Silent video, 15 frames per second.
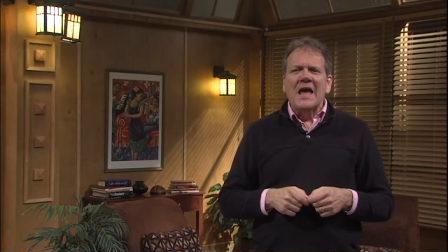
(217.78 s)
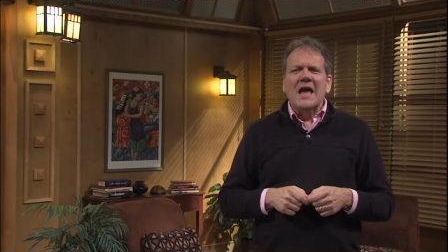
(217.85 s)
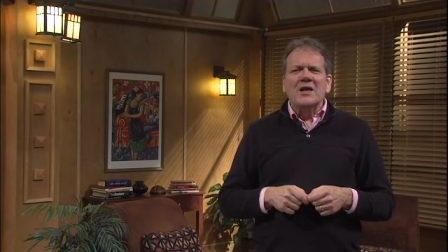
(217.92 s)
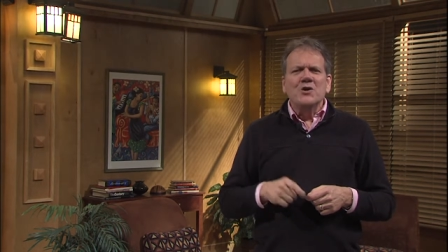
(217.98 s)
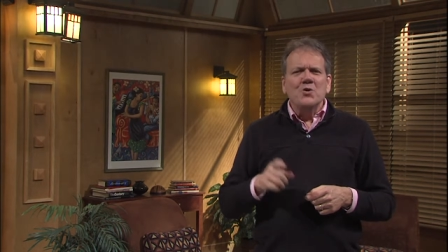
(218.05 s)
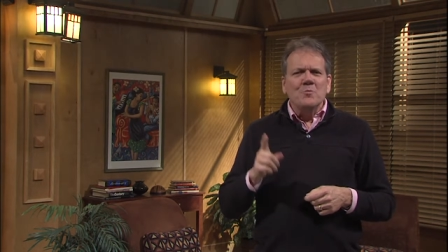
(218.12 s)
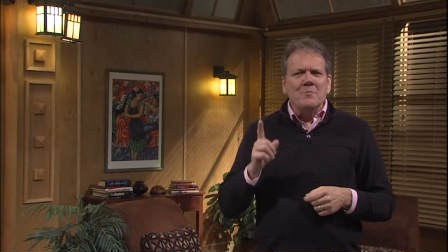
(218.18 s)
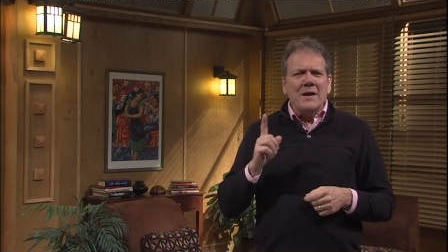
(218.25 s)

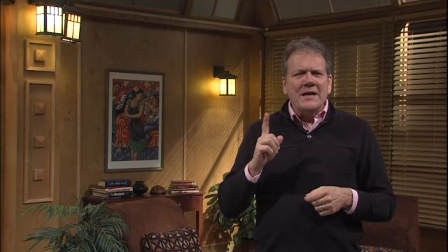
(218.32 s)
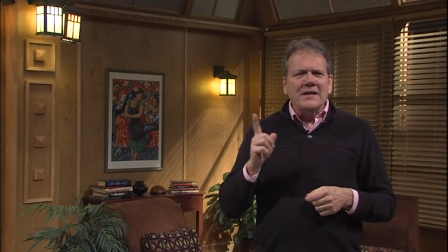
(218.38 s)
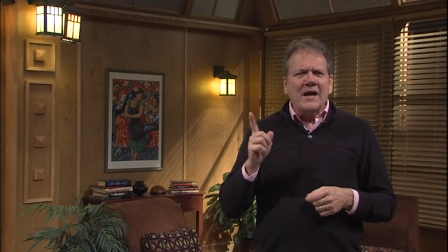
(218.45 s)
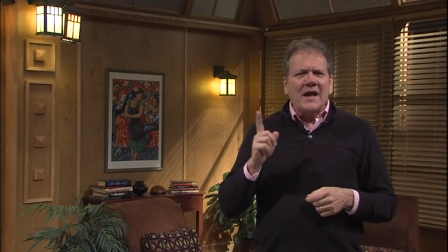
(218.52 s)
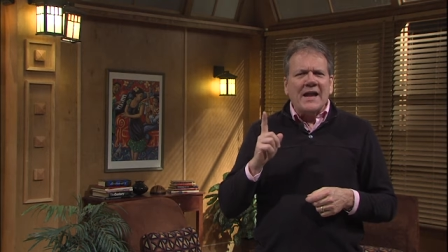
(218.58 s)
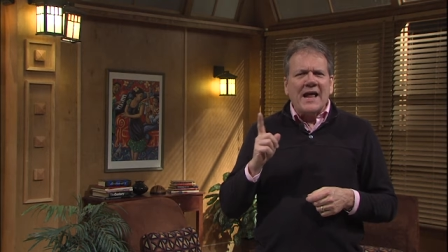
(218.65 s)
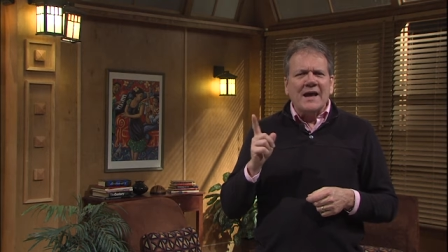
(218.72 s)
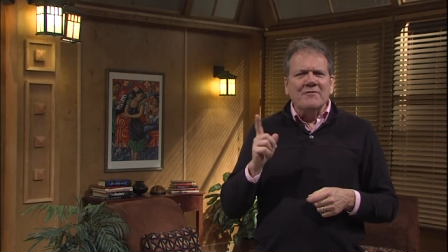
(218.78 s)
You may not
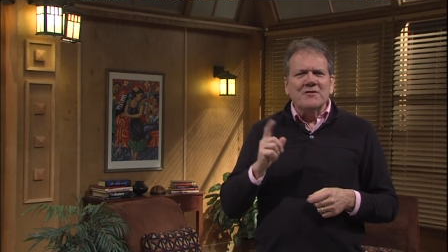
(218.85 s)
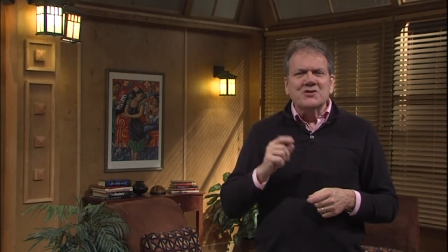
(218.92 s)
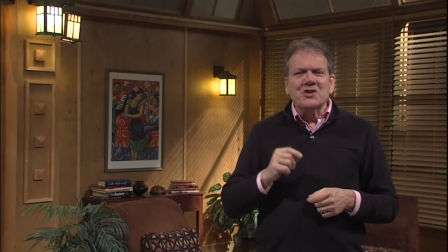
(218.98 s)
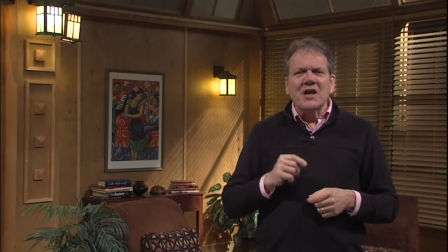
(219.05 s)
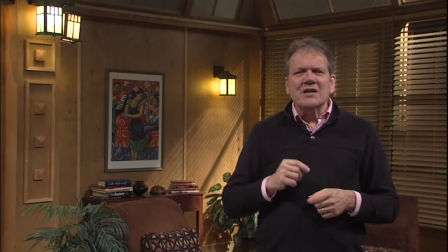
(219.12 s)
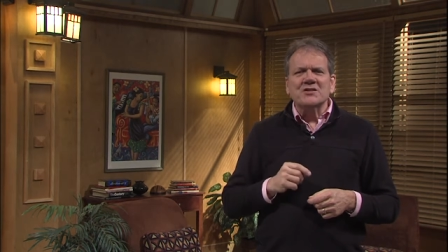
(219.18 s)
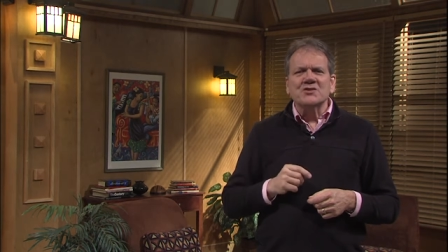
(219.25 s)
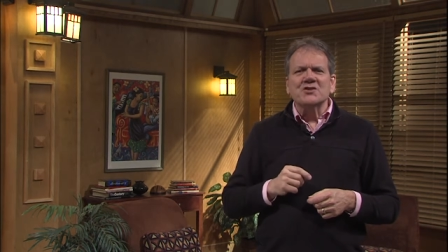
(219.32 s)
have a
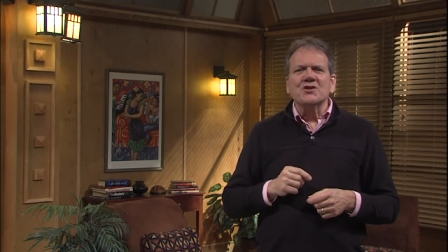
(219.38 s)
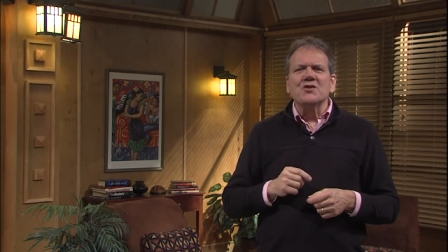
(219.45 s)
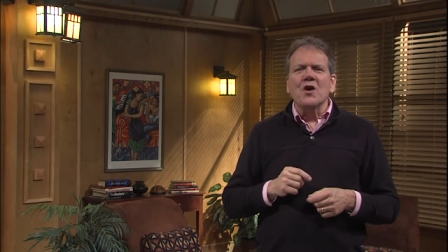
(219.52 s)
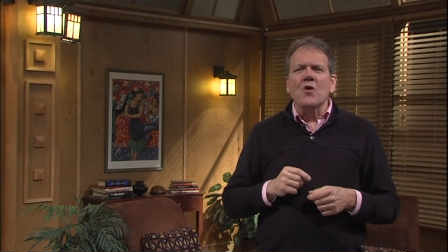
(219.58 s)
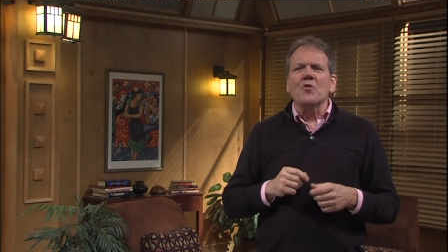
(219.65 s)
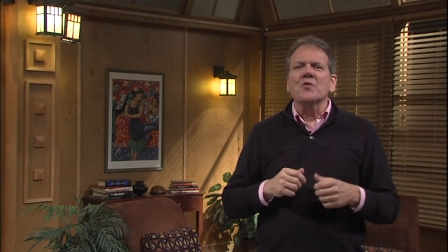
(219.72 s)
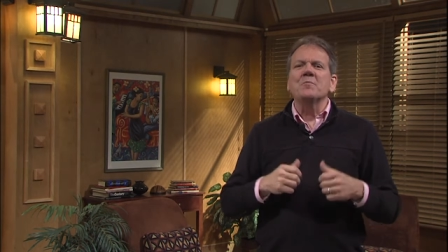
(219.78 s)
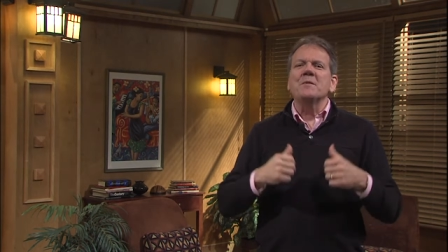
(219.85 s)
chance to
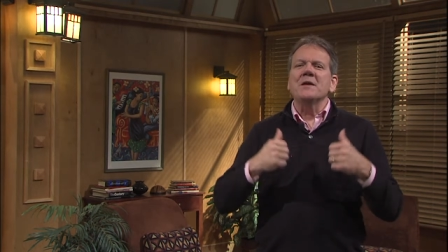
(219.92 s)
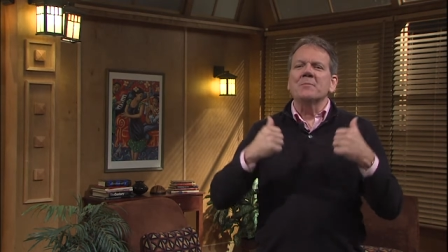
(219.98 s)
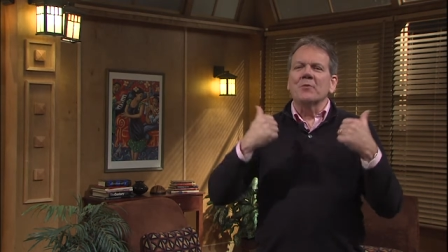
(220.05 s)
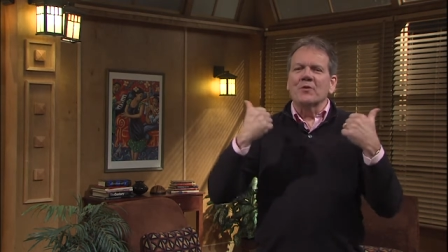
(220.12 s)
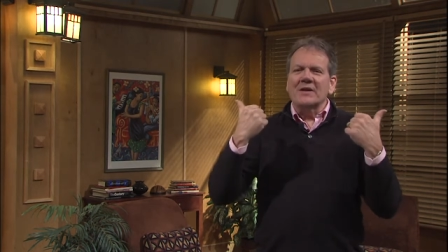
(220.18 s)
know the people in